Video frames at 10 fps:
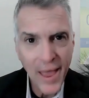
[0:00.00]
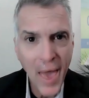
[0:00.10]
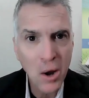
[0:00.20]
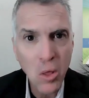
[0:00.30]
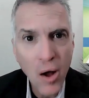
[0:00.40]

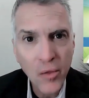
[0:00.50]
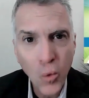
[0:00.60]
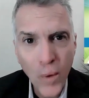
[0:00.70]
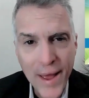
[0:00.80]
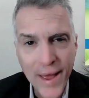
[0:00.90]
and along
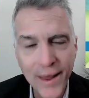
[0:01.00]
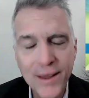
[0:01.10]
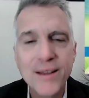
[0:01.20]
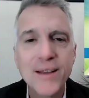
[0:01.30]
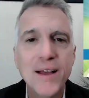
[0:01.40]
the
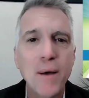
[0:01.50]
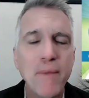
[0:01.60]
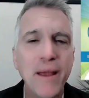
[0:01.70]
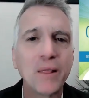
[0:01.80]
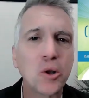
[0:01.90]
way,
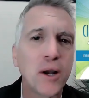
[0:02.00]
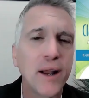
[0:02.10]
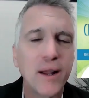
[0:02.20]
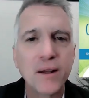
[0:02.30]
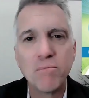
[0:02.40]
make
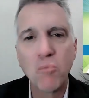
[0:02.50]
learning